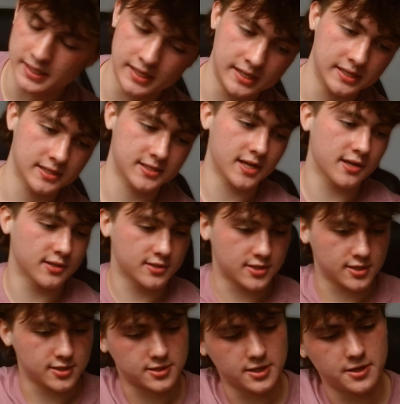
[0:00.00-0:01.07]
Stay
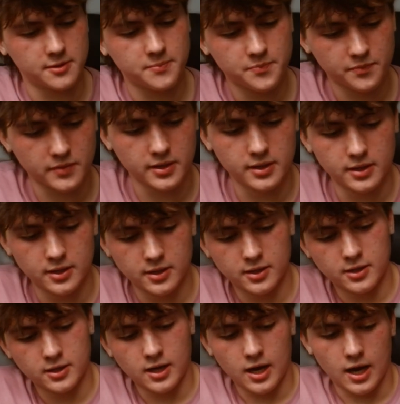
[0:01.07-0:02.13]
consistent.
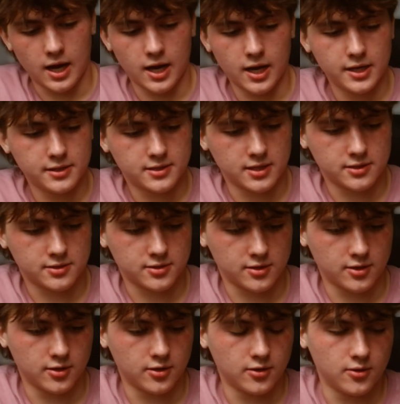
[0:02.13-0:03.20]
I tend to
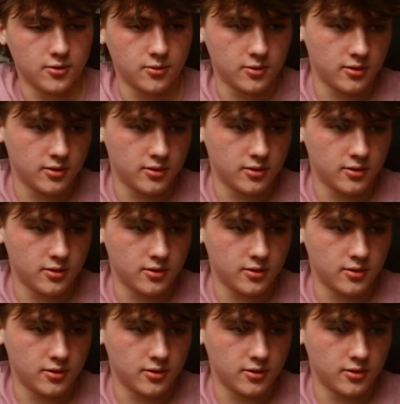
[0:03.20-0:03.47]
go,